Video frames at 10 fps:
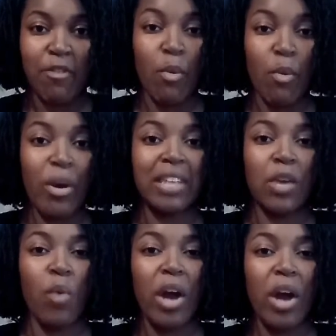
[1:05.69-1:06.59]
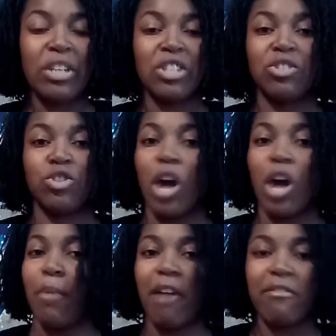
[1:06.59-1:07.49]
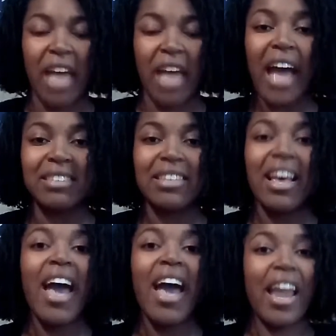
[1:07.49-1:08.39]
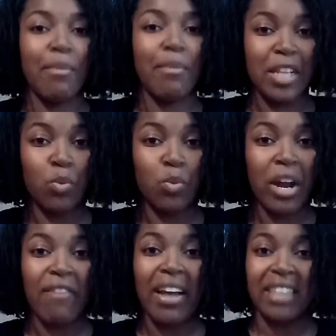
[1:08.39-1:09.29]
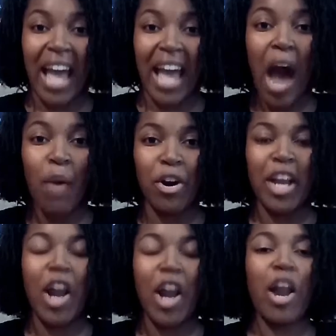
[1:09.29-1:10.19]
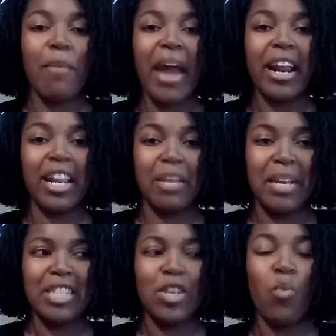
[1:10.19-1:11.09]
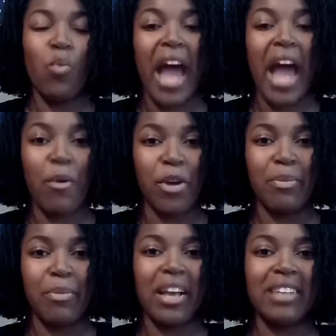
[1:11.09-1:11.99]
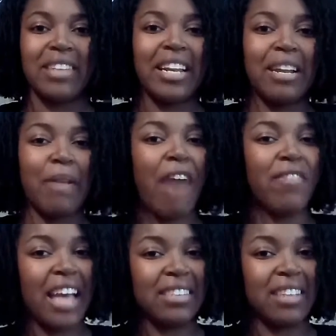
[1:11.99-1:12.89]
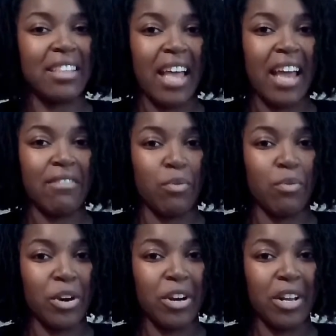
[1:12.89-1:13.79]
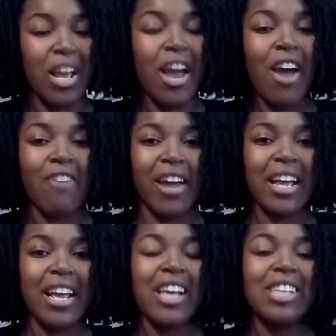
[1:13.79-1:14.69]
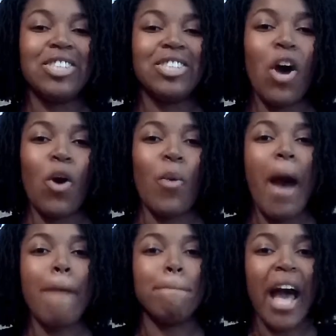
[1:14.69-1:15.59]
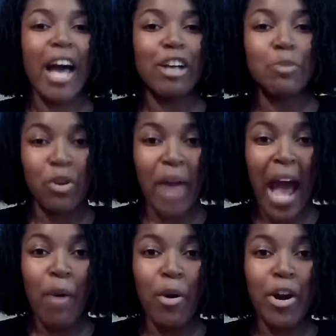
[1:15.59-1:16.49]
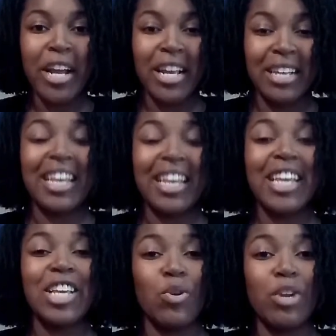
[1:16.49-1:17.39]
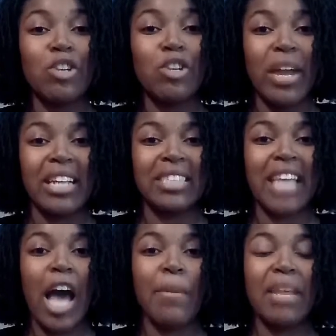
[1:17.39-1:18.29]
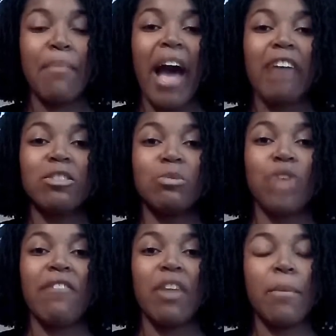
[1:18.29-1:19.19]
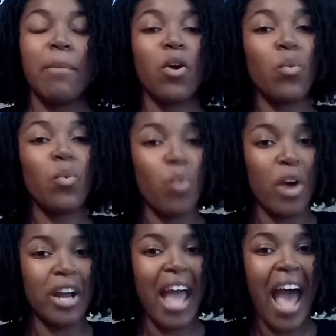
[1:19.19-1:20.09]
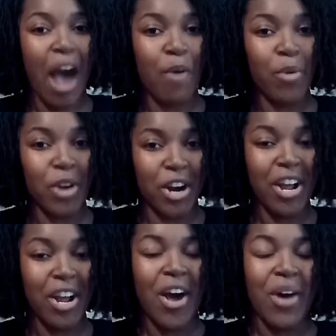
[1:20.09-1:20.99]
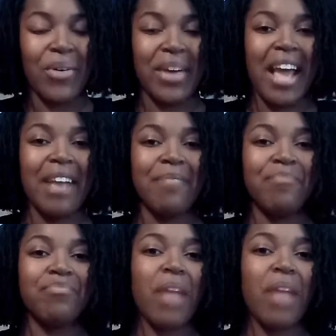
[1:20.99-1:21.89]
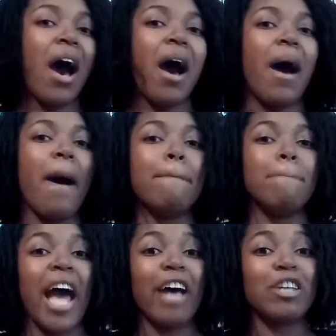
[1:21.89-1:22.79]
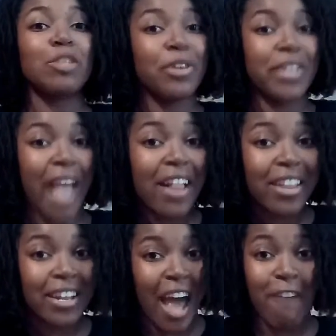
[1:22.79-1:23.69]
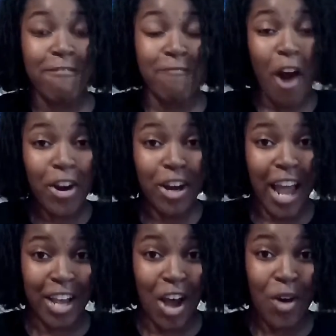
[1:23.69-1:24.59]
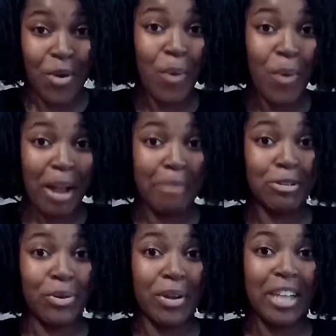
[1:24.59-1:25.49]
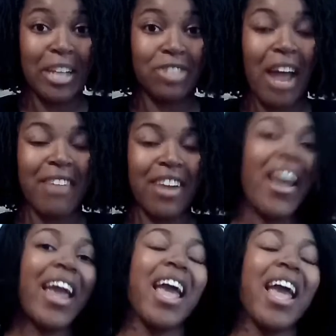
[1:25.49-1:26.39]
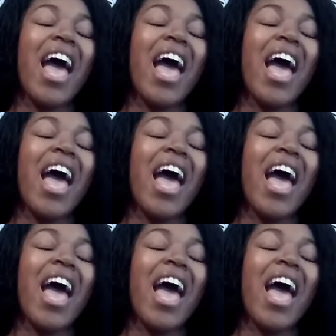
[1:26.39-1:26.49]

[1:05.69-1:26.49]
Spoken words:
If we want to say one, we just drop off the S and it means one. If I say hour, it automatically means 1 hour because I didn't have an S at the end of the word, right? So miles per hour is a unit rate. It's how many miles I'm driving per 1 hour, okay? Miles per gallon, how far can I go while I'm doing my driving, right?